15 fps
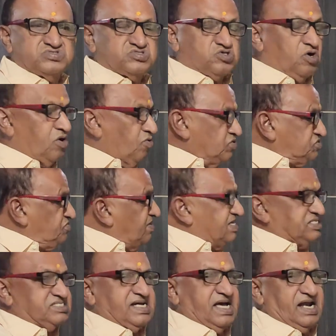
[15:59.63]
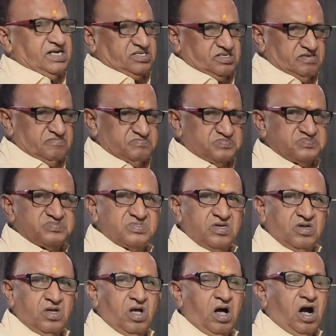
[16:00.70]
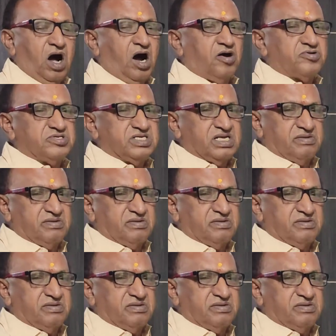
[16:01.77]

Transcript: So which one is correct? How do you